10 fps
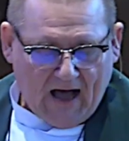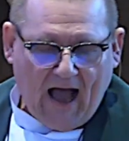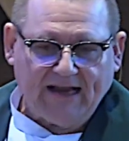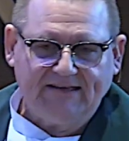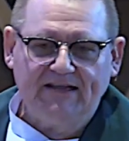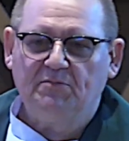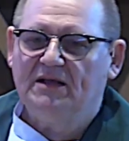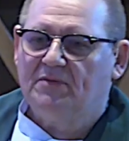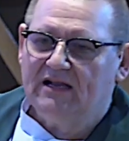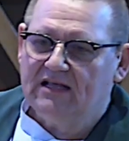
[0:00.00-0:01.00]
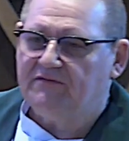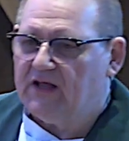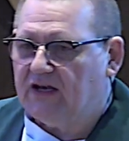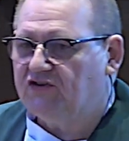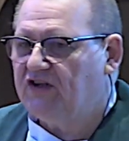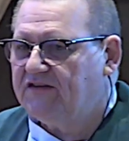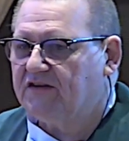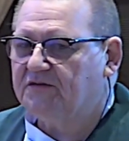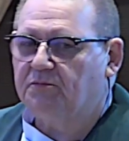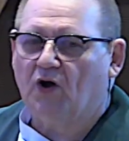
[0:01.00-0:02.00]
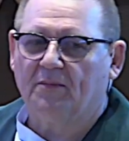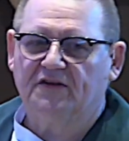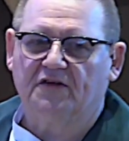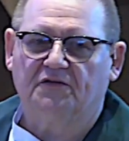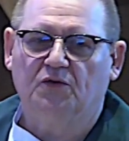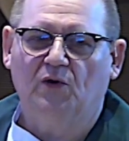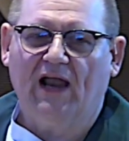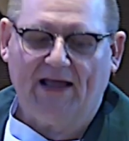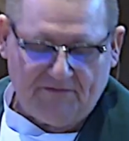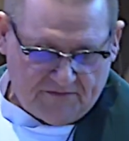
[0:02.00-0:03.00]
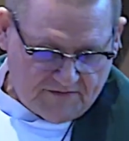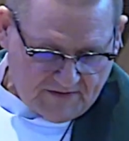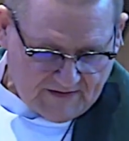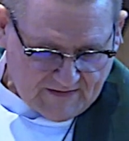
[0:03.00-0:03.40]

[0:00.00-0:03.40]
I deeply believe in Jesus' promise of new life.